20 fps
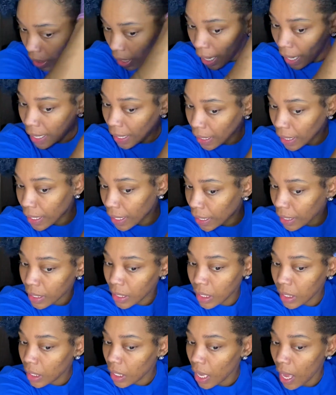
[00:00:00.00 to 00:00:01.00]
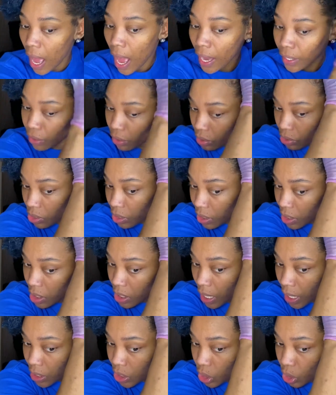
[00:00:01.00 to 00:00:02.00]
And I usually
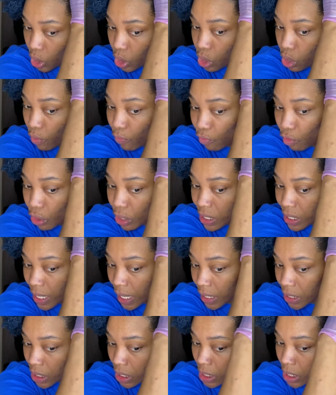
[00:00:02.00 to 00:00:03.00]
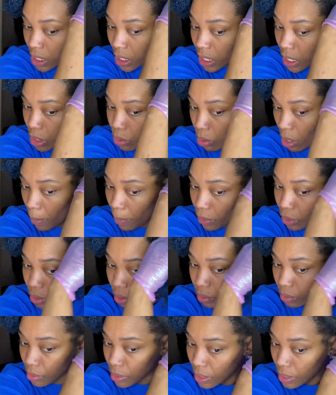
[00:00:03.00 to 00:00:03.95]
section into 4 sections, and that's what I'm going to do.